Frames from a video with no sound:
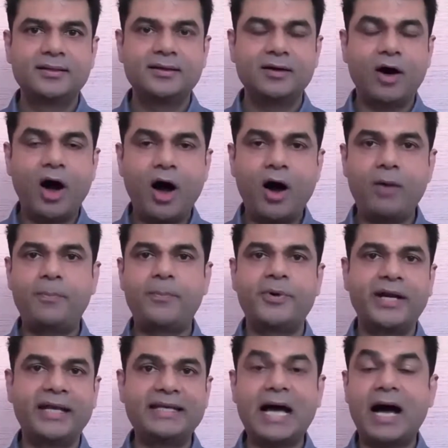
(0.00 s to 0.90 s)

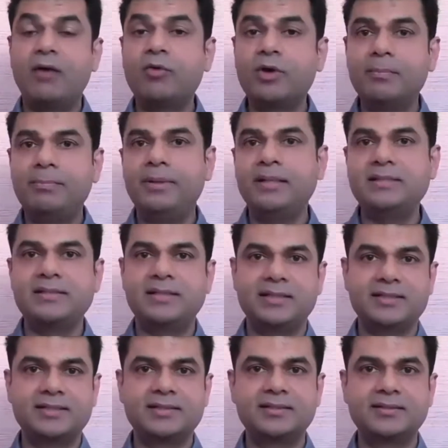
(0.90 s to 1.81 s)
operate our
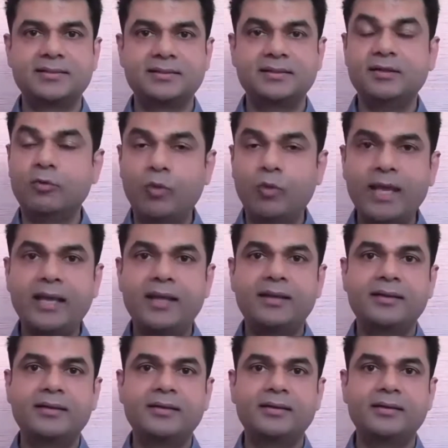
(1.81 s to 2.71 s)
business the
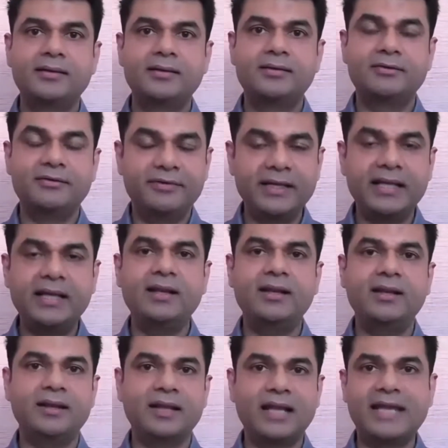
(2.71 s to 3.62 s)
way
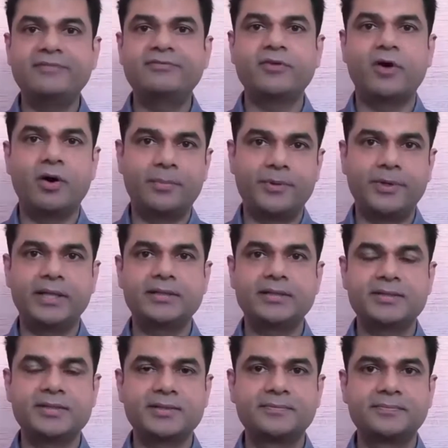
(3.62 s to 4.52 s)
real life
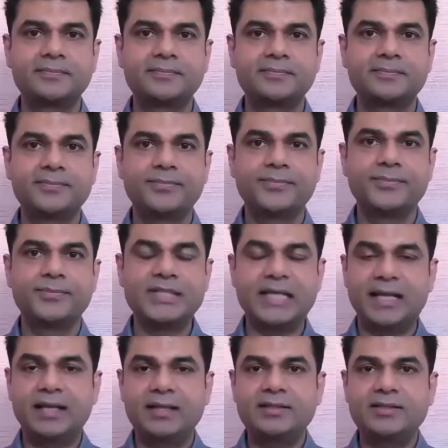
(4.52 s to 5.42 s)
operates.
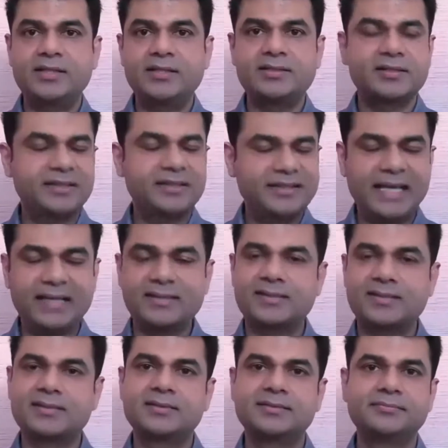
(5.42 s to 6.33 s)
Challenges?
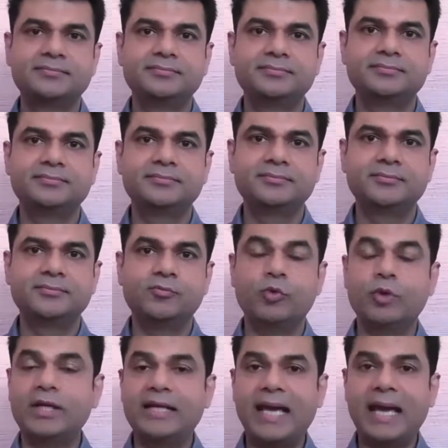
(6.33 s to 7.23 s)
Yes.
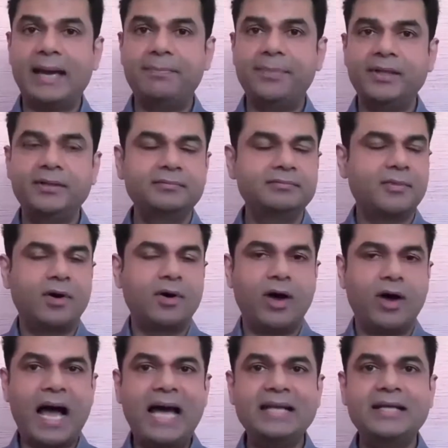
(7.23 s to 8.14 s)
Will it happen?
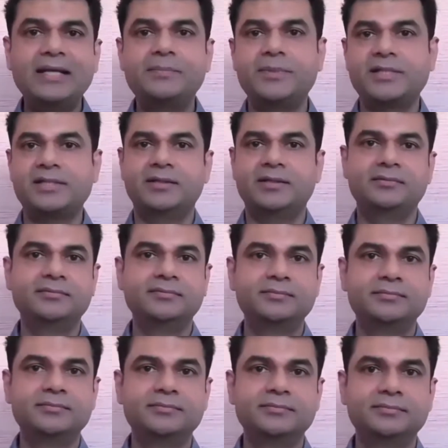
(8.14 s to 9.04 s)
100%.
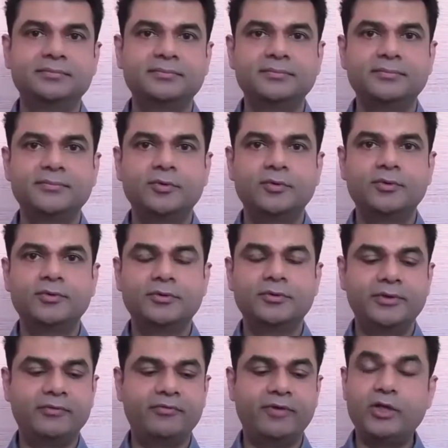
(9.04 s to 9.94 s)

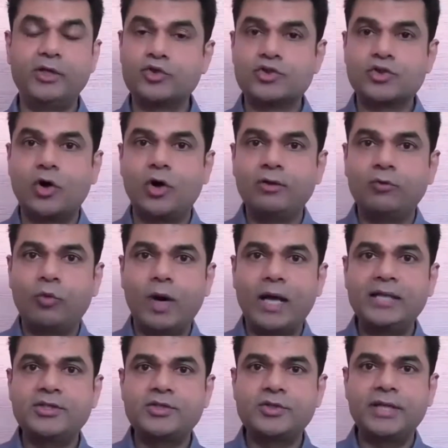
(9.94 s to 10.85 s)
When you solve
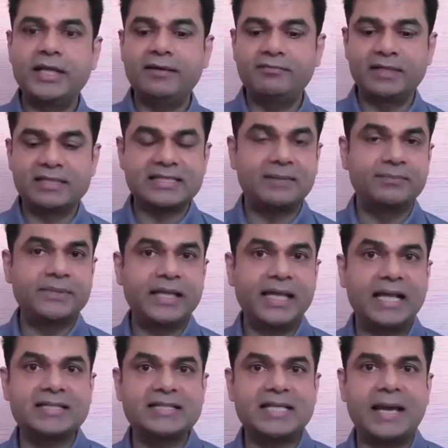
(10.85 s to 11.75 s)
one today, will something
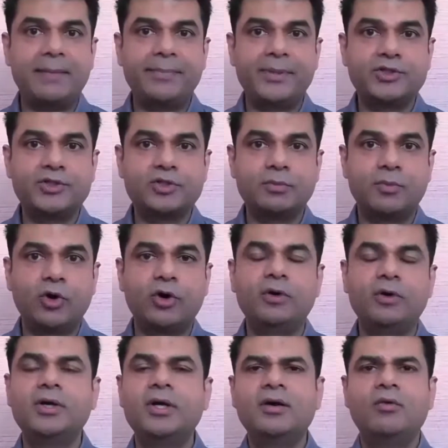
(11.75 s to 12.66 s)
else happen
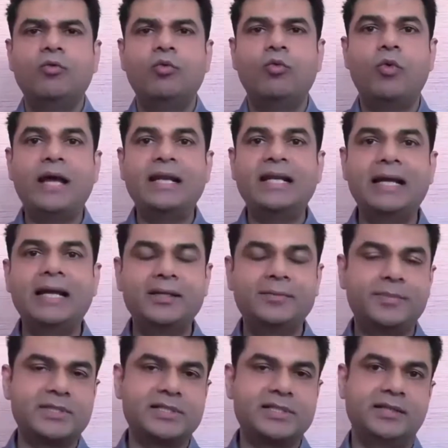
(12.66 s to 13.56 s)
tomorrow?
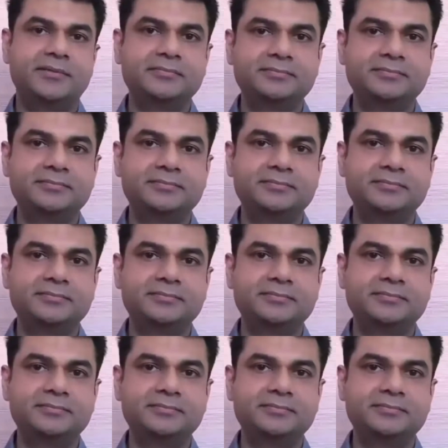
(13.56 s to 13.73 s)
100%.